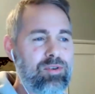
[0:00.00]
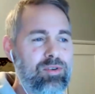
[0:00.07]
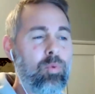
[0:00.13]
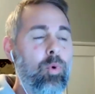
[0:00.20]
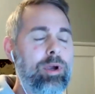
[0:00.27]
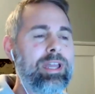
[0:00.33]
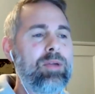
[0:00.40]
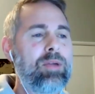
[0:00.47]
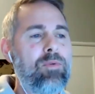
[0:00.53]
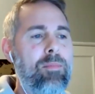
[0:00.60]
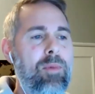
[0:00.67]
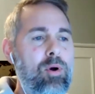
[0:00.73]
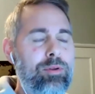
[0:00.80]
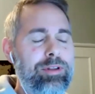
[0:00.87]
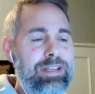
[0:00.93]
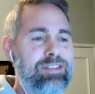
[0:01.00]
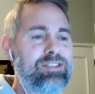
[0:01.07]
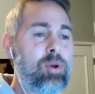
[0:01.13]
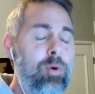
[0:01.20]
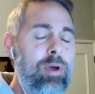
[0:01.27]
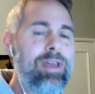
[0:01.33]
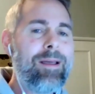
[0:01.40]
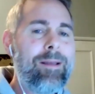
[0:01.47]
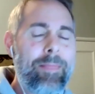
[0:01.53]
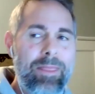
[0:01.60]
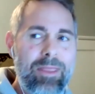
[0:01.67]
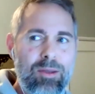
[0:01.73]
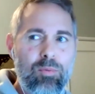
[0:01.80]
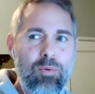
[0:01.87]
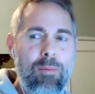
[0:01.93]
are working remotely. So
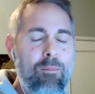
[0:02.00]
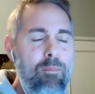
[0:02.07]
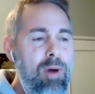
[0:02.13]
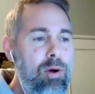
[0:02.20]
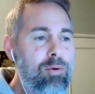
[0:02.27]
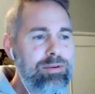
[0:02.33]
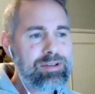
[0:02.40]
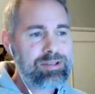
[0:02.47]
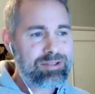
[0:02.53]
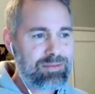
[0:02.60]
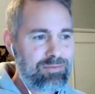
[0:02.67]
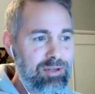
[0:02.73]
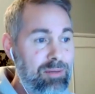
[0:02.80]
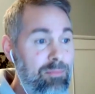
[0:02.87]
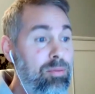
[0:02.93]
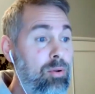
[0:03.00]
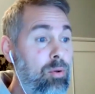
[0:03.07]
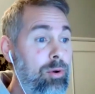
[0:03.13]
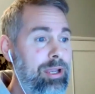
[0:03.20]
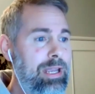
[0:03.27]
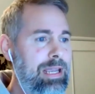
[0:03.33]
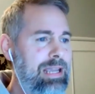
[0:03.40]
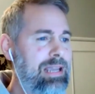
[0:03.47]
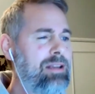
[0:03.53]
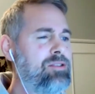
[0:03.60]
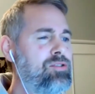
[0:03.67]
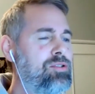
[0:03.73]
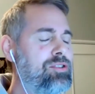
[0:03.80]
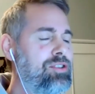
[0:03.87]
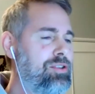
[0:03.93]
the remoteness of an employee
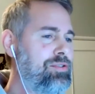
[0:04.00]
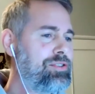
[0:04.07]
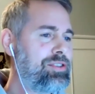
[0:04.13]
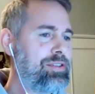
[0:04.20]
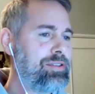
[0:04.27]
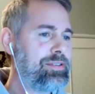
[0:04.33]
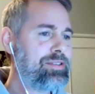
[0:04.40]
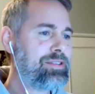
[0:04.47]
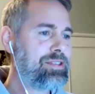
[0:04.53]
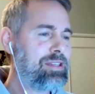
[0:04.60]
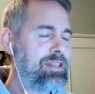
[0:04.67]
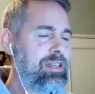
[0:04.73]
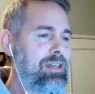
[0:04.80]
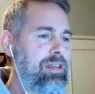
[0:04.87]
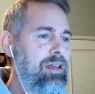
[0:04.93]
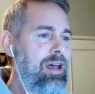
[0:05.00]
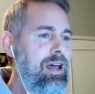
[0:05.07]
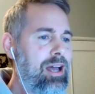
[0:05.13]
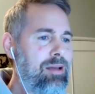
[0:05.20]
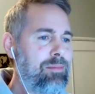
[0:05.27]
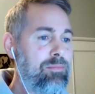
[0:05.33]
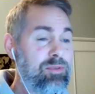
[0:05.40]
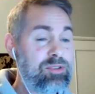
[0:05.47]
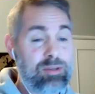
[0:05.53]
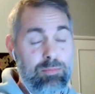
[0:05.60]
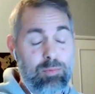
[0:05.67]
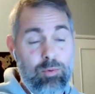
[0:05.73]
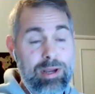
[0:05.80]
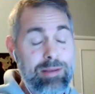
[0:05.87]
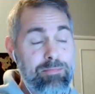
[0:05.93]
introduces um, some
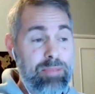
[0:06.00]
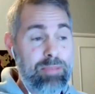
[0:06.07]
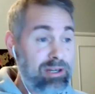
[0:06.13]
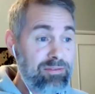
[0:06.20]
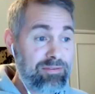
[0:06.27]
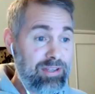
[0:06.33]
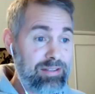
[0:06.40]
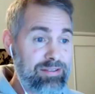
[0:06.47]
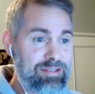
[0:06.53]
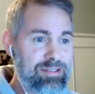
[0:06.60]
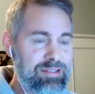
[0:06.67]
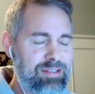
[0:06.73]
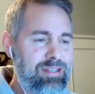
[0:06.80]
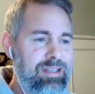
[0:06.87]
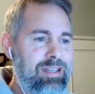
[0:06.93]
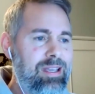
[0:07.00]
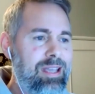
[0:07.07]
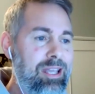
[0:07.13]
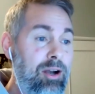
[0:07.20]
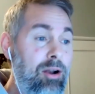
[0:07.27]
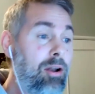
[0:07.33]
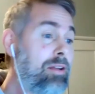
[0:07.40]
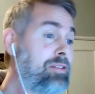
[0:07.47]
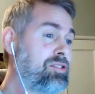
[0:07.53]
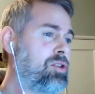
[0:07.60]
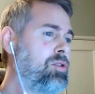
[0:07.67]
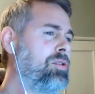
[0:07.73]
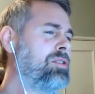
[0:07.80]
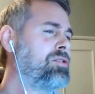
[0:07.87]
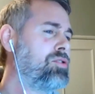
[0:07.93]
great benefits and it
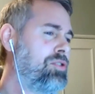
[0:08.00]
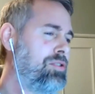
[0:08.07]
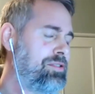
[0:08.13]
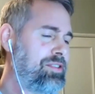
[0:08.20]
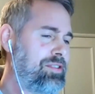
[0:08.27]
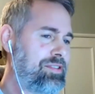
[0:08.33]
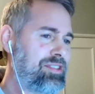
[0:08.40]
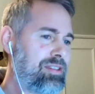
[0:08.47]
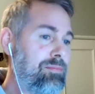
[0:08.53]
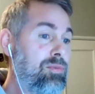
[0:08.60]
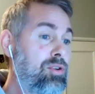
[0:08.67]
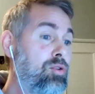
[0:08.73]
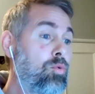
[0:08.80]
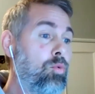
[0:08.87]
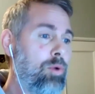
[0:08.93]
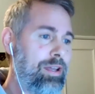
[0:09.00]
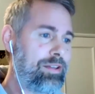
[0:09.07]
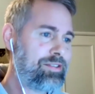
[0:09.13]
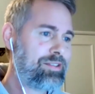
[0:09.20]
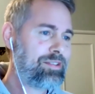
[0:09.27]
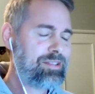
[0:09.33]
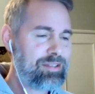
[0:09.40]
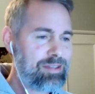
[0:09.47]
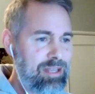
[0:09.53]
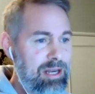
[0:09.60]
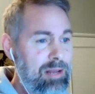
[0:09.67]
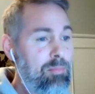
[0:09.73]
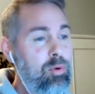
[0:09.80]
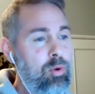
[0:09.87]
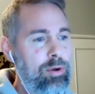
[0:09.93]
also introduces some new risks that
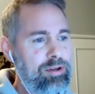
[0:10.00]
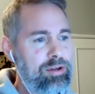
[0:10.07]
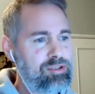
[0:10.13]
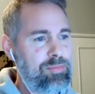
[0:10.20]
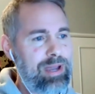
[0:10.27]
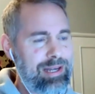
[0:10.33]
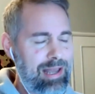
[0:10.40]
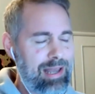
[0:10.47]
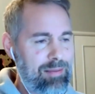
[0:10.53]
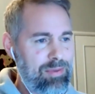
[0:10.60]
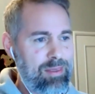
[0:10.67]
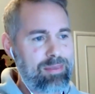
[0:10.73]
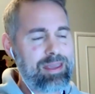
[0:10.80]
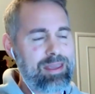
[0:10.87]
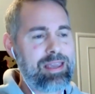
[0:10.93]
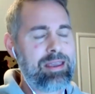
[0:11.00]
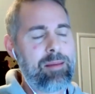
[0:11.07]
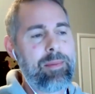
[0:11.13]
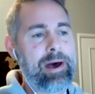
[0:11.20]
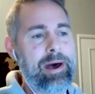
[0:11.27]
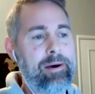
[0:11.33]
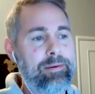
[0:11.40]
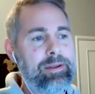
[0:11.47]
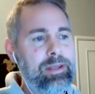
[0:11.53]
employers might not be thinking about,